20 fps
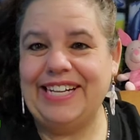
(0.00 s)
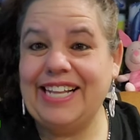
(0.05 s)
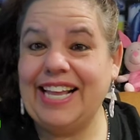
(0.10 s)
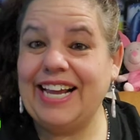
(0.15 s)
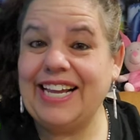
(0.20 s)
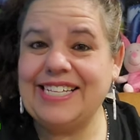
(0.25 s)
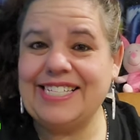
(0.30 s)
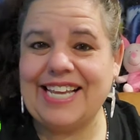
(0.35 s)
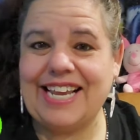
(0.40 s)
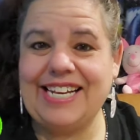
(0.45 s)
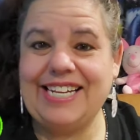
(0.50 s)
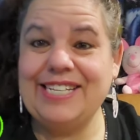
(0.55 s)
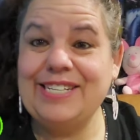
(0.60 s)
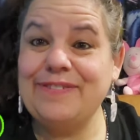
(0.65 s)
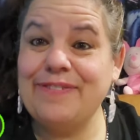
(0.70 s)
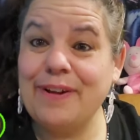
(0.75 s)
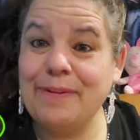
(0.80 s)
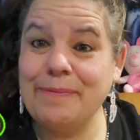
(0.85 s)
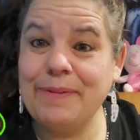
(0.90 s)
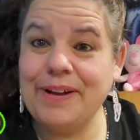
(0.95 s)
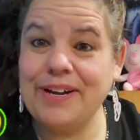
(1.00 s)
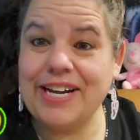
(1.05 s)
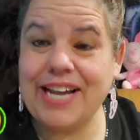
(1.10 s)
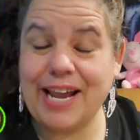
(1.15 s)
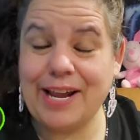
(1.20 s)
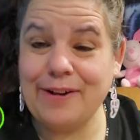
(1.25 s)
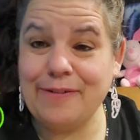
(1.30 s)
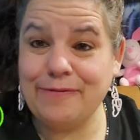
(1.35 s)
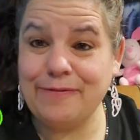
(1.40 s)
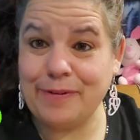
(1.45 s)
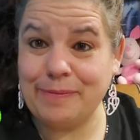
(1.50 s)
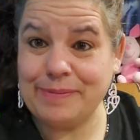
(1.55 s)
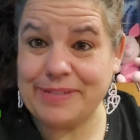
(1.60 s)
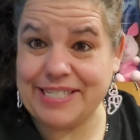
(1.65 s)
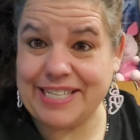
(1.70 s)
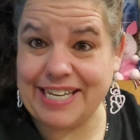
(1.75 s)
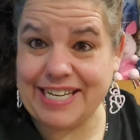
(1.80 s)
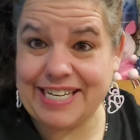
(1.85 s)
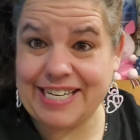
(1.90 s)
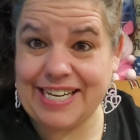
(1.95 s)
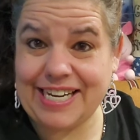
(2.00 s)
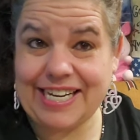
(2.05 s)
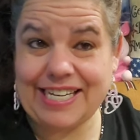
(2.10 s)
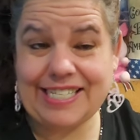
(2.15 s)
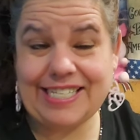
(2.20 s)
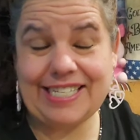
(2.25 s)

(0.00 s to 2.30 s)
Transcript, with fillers: like I said, this fan mail came from Cindy.